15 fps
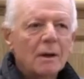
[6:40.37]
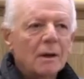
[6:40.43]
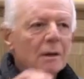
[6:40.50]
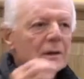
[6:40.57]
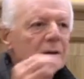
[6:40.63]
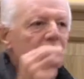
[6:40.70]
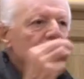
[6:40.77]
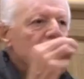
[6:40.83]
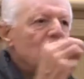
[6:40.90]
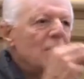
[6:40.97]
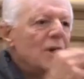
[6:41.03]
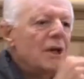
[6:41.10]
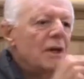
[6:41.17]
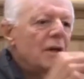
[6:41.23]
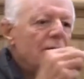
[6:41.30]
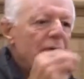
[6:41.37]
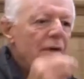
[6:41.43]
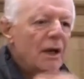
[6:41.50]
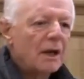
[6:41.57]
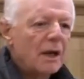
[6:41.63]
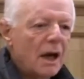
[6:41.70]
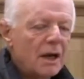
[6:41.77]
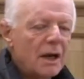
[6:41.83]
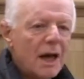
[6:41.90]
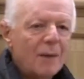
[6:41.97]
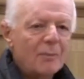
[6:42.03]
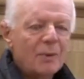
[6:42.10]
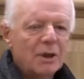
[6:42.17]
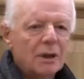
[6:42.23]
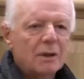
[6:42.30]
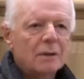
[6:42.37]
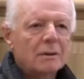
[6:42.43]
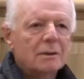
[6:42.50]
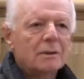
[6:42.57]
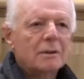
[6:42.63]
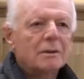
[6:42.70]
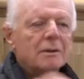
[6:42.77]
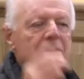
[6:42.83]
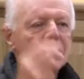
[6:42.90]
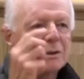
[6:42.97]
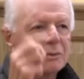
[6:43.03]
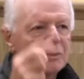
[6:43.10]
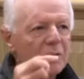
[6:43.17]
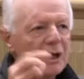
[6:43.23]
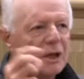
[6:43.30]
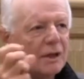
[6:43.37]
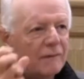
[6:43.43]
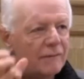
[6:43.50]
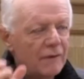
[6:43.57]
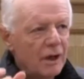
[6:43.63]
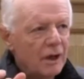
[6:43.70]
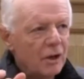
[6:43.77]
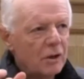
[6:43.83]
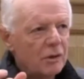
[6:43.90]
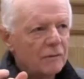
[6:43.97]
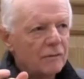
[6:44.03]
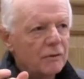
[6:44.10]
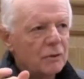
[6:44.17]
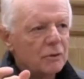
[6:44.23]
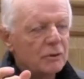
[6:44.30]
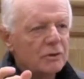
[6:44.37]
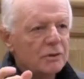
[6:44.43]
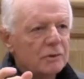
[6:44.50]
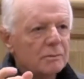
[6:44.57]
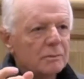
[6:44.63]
This is me feeling unhappy. This is me feeling confused.